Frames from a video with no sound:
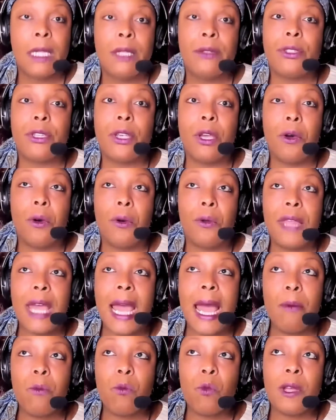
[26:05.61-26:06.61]
So
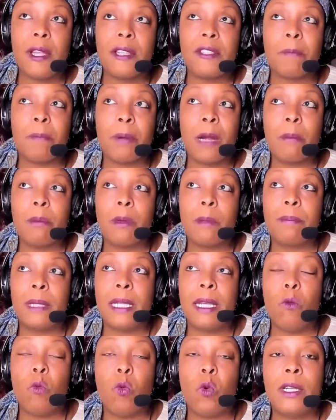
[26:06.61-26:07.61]
that was
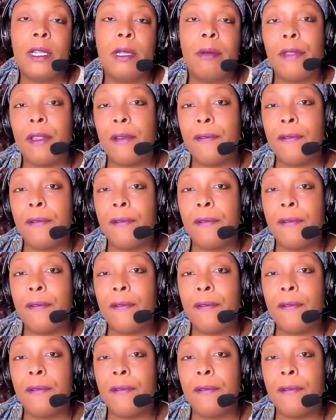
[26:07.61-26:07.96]
probably one of